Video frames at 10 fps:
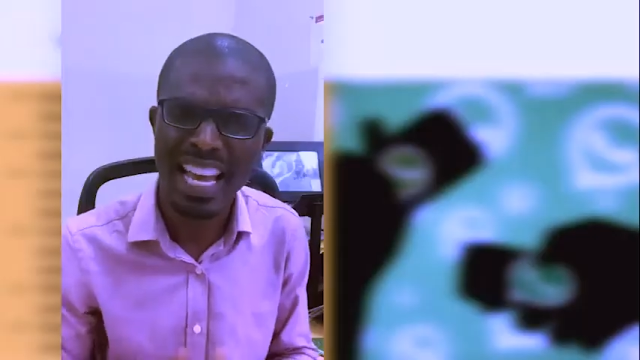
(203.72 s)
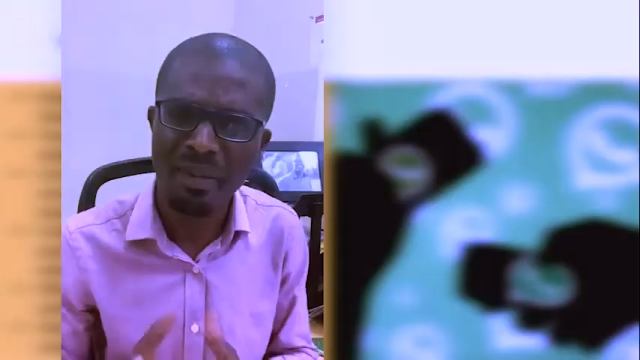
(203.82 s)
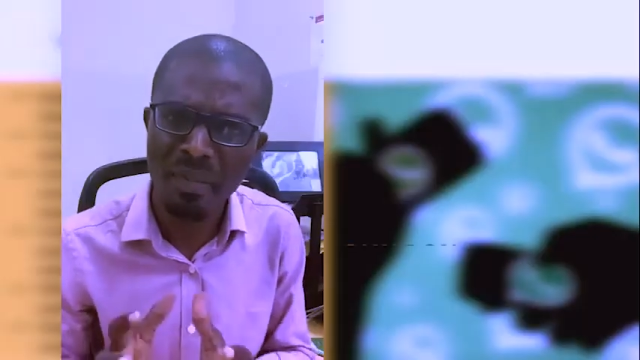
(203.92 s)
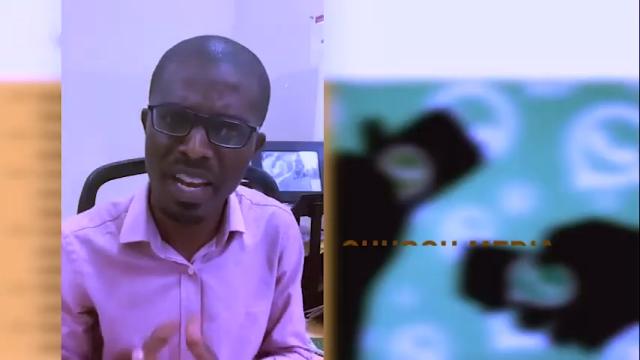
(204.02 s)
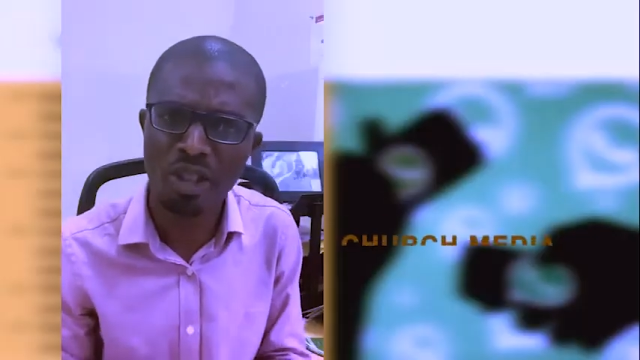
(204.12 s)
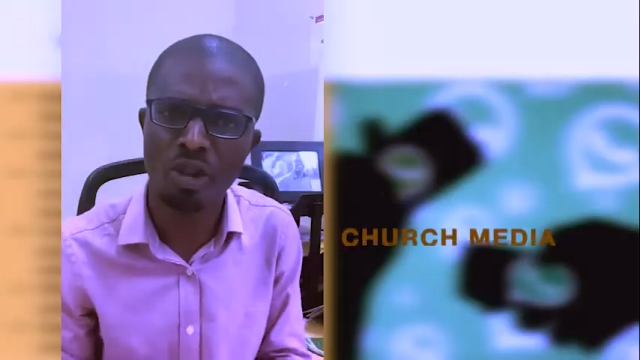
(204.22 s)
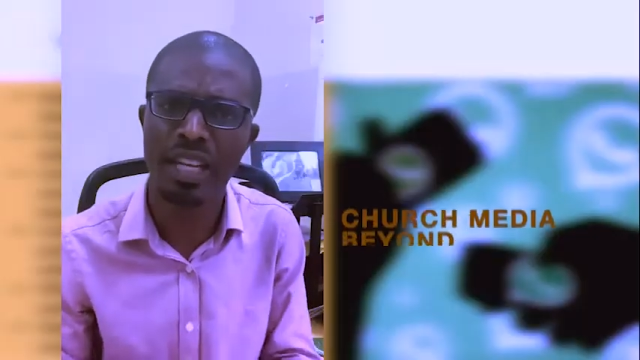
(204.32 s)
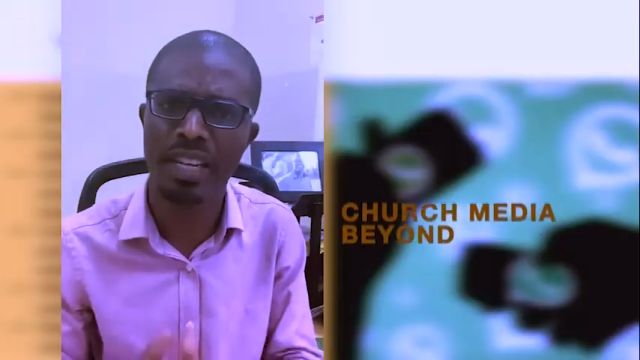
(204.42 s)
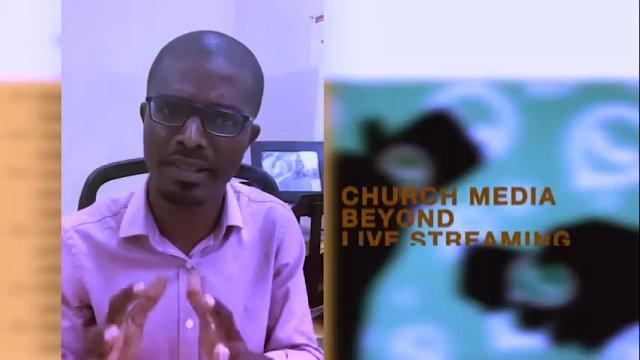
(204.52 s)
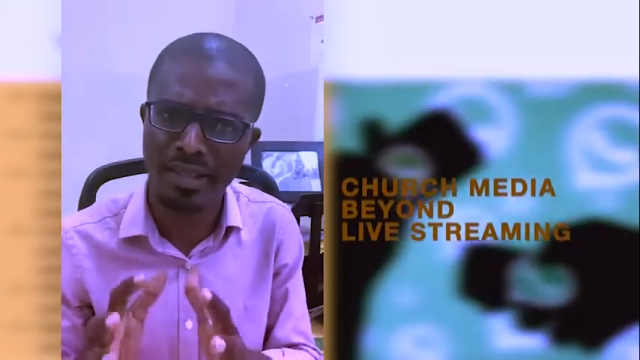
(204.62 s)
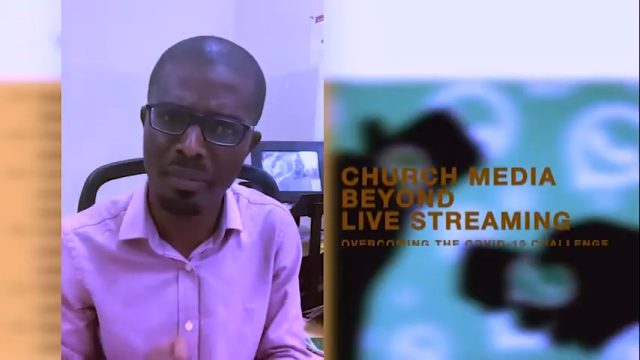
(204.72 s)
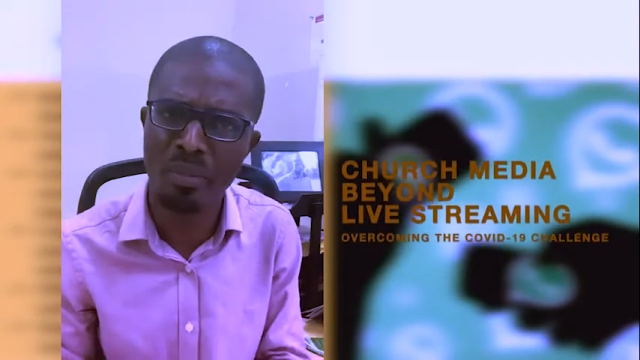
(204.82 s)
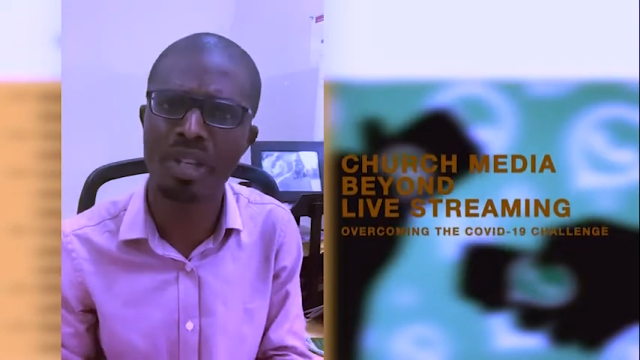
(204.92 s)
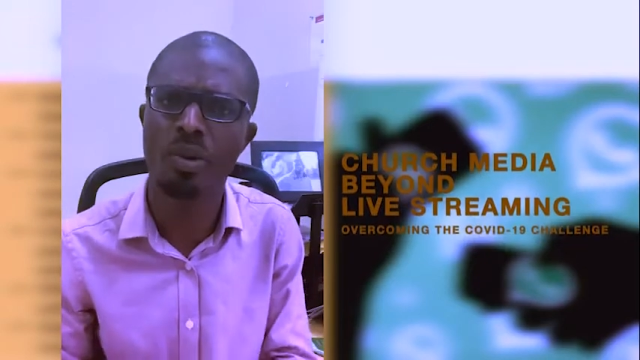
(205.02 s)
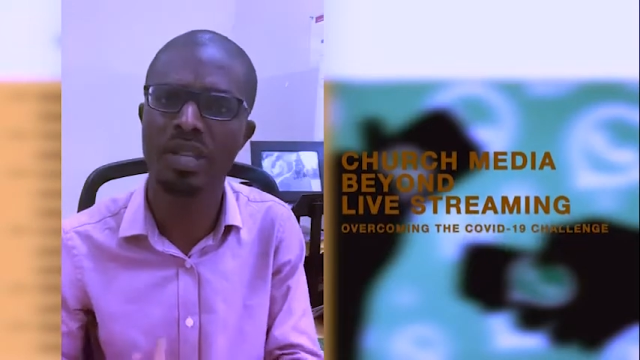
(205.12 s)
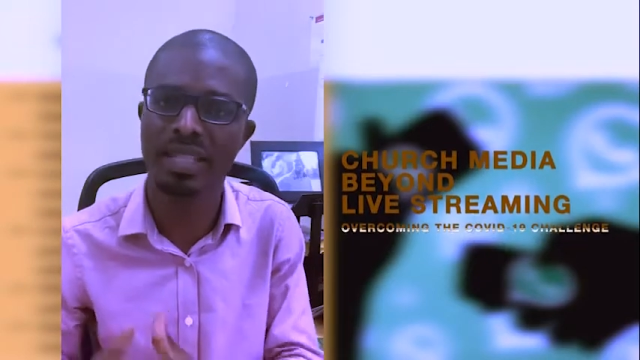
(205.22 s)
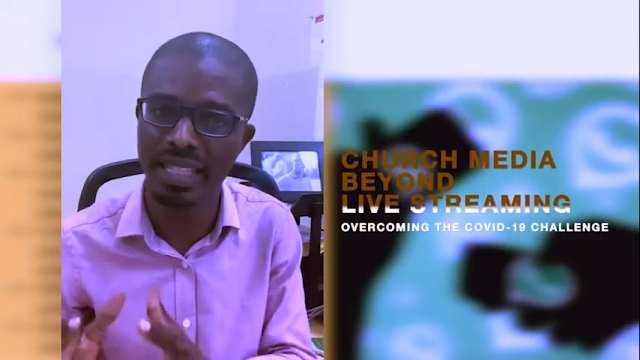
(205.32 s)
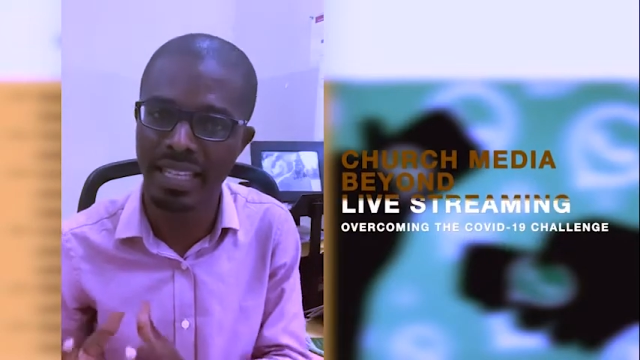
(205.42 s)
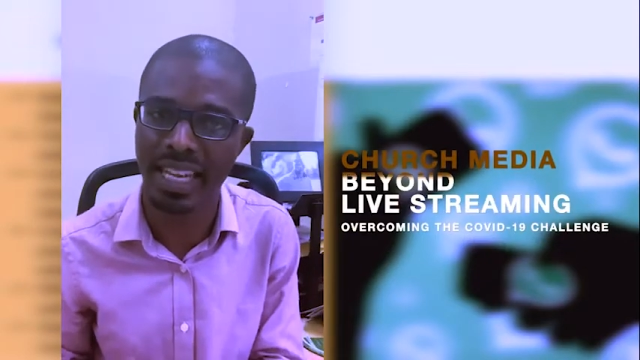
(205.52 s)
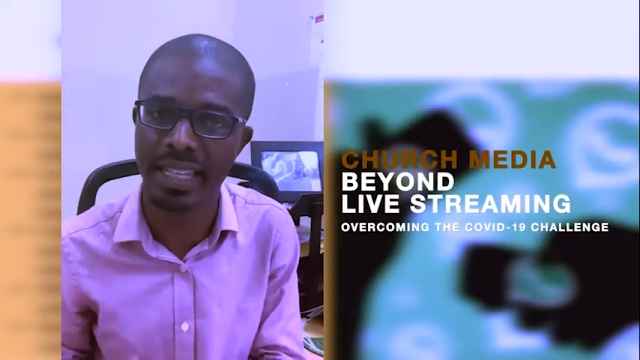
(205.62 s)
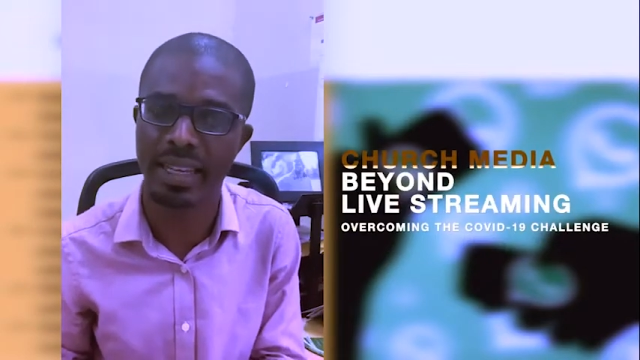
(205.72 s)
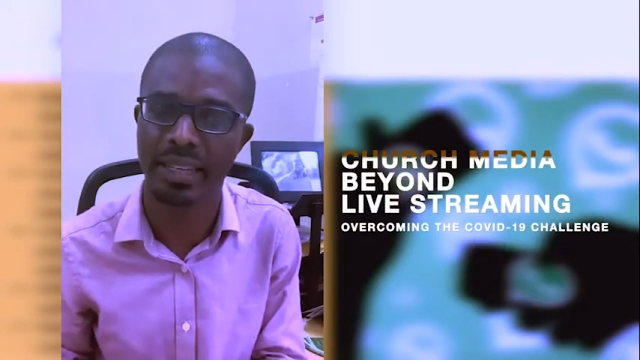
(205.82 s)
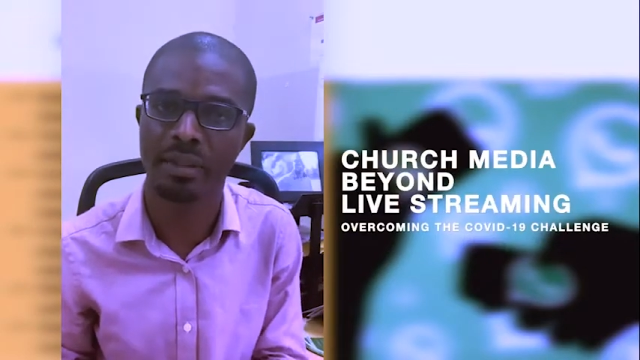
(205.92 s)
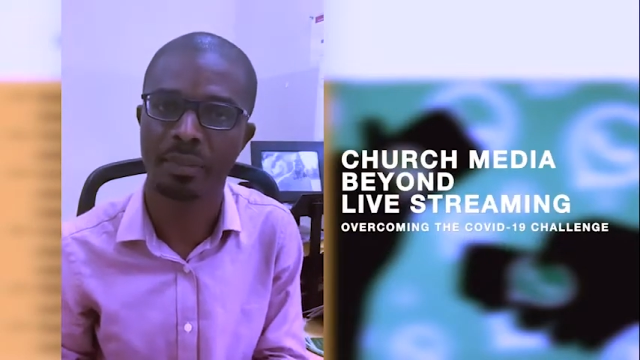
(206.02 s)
make sure that it's somebody who is dedicated